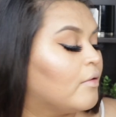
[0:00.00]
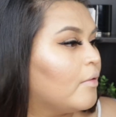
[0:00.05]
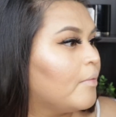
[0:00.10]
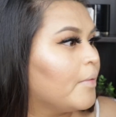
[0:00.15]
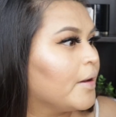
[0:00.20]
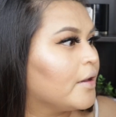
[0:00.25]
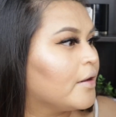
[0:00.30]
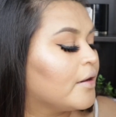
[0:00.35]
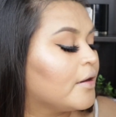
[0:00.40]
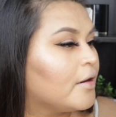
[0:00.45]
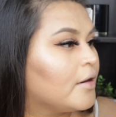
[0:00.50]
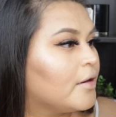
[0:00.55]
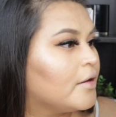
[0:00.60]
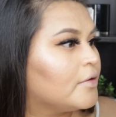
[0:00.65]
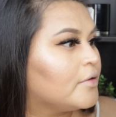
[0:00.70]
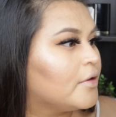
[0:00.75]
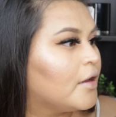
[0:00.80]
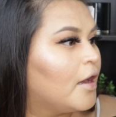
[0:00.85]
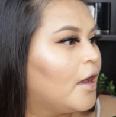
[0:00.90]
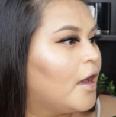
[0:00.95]
Oh my
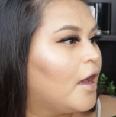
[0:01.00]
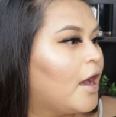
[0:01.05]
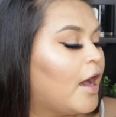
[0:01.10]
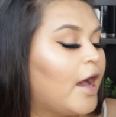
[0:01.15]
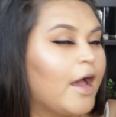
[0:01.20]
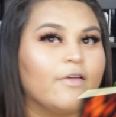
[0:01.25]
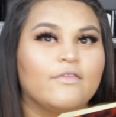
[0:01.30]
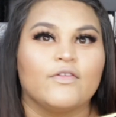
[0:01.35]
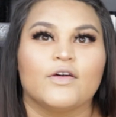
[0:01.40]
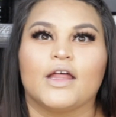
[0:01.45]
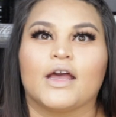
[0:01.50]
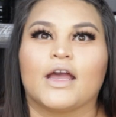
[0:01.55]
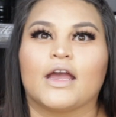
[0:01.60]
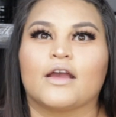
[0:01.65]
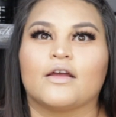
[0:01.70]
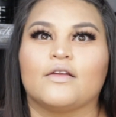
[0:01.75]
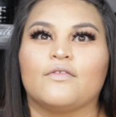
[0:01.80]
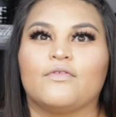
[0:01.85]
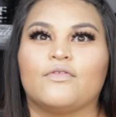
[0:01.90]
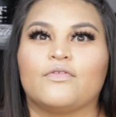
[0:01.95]
goodness, I feel like I
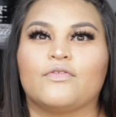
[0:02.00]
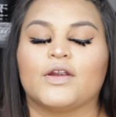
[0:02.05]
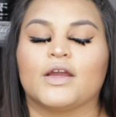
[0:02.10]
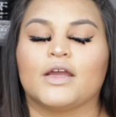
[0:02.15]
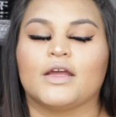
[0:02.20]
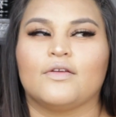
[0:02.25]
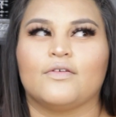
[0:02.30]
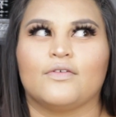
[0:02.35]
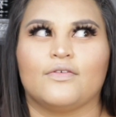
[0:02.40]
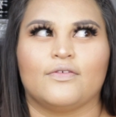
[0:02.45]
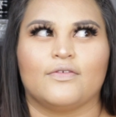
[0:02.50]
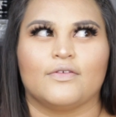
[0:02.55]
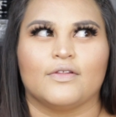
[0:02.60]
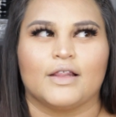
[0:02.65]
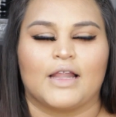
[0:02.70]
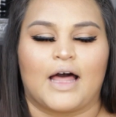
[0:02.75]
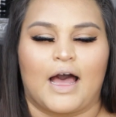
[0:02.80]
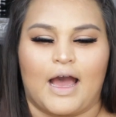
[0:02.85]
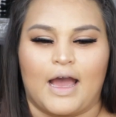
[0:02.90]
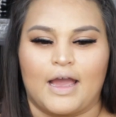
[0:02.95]
can freaking
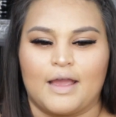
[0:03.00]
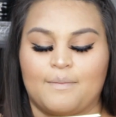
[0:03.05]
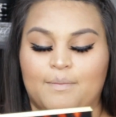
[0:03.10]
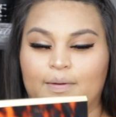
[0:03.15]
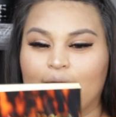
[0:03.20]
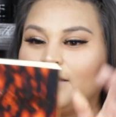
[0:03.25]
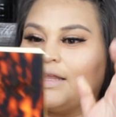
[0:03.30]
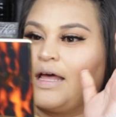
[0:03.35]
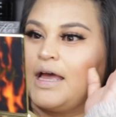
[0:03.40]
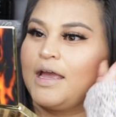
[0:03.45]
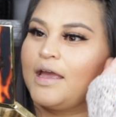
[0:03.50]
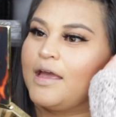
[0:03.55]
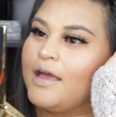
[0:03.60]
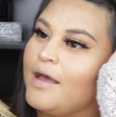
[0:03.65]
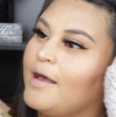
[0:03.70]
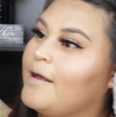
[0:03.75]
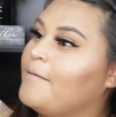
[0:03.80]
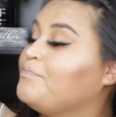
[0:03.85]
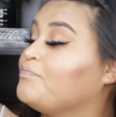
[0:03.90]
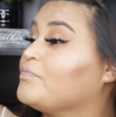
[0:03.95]
fly. But like,
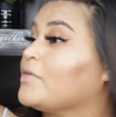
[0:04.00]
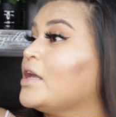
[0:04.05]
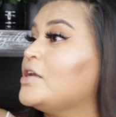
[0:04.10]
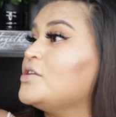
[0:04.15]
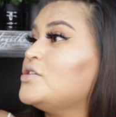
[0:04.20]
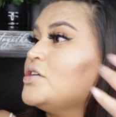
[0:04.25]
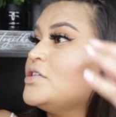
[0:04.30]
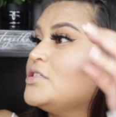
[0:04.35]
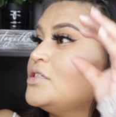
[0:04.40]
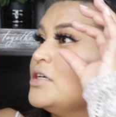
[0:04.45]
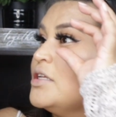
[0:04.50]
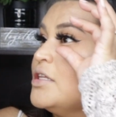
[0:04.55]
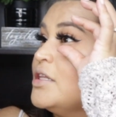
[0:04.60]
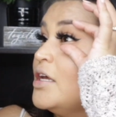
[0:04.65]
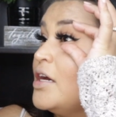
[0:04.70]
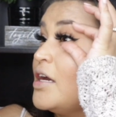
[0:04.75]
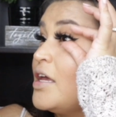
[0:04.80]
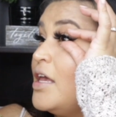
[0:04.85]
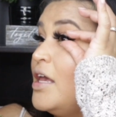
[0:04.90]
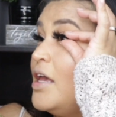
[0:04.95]
just
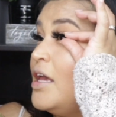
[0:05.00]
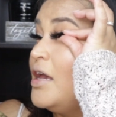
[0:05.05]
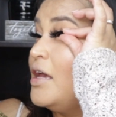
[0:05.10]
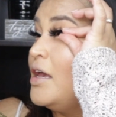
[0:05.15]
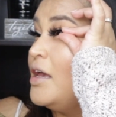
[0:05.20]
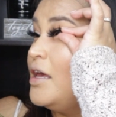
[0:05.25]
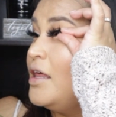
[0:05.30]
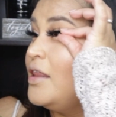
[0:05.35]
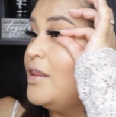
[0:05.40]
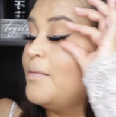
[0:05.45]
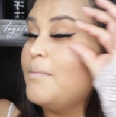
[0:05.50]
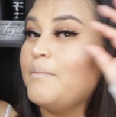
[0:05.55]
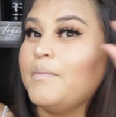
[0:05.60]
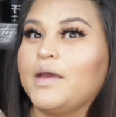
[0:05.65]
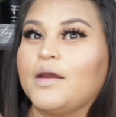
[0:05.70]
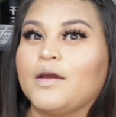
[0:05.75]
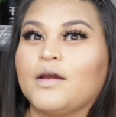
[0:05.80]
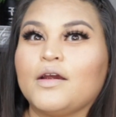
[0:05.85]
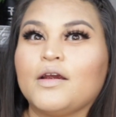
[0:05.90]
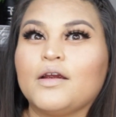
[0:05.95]
looking in the
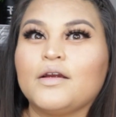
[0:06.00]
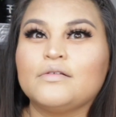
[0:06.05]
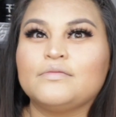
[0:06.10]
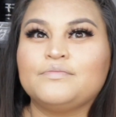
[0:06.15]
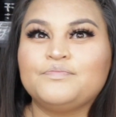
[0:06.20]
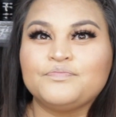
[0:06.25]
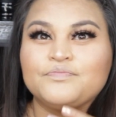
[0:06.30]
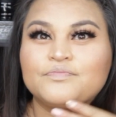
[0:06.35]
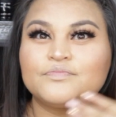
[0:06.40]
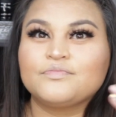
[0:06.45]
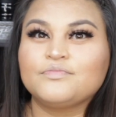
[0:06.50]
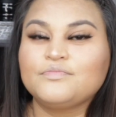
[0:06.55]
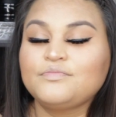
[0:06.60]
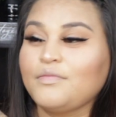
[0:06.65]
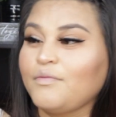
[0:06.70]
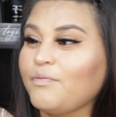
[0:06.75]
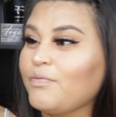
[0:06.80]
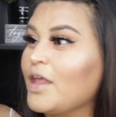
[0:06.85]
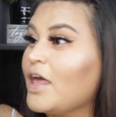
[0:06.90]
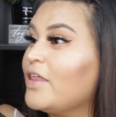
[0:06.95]
mirror,
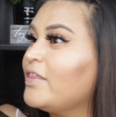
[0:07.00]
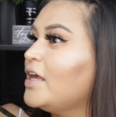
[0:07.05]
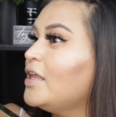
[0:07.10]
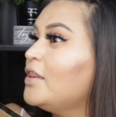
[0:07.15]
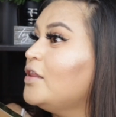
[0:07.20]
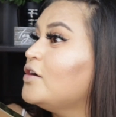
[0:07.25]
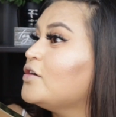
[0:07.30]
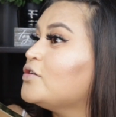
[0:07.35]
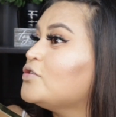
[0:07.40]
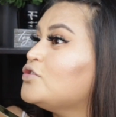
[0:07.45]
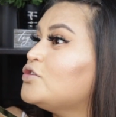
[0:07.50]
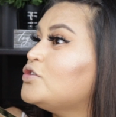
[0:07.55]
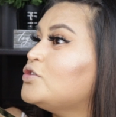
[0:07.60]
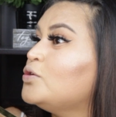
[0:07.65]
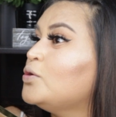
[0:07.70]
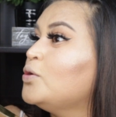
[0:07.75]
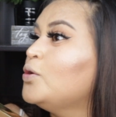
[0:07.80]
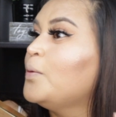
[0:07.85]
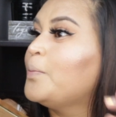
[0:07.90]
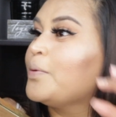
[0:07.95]
they look
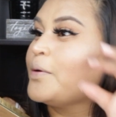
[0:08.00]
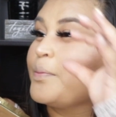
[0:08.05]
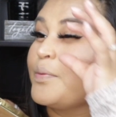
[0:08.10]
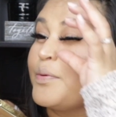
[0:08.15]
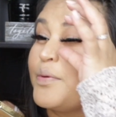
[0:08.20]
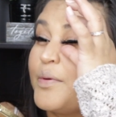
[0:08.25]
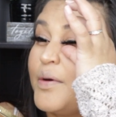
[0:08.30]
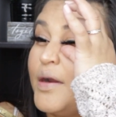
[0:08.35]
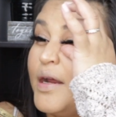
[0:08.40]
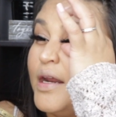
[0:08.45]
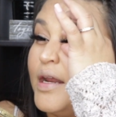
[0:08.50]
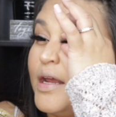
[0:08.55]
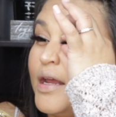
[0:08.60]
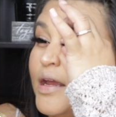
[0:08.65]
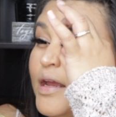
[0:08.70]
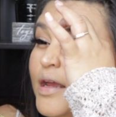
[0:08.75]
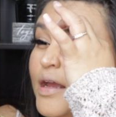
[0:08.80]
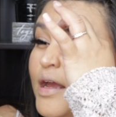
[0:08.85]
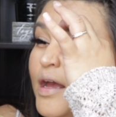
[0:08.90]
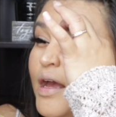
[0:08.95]
super
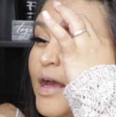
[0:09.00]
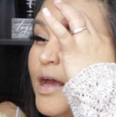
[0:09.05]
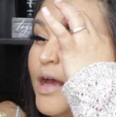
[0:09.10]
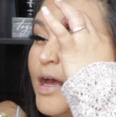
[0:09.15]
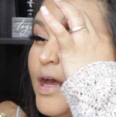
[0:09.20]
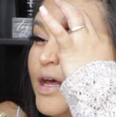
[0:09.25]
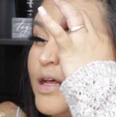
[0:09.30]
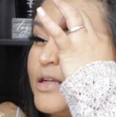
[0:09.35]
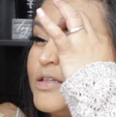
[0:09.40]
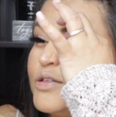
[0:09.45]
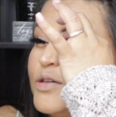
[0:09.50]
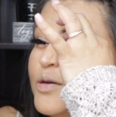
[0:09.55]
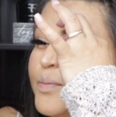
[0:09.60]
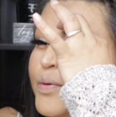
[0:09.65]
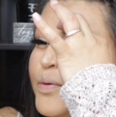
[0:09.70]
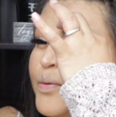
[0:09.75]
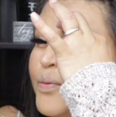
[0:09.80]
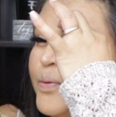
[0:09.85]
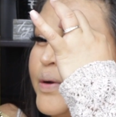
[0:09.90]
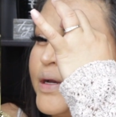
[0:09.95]
pretty,
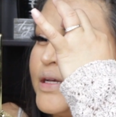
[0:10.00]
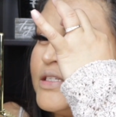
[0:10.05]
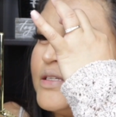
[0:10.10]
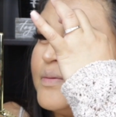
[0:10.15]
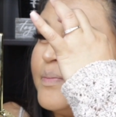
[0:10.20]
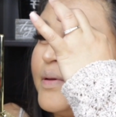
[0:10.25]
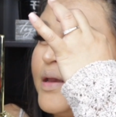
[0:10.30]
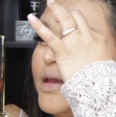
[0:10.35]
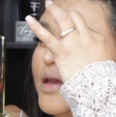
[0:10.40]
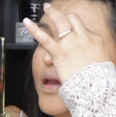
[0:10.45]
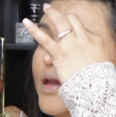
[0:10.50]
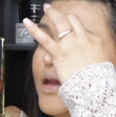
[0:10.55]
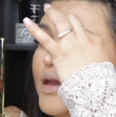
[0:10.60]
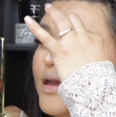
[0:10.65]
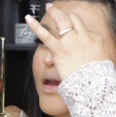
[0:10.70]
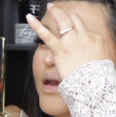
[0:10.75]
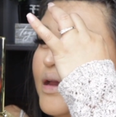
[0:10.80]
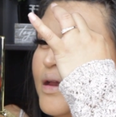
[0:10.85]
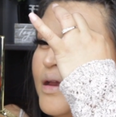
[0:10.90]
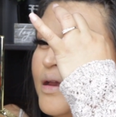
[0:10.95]
super
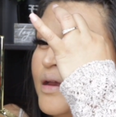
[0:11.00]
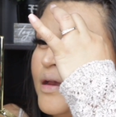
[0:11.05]
wispy.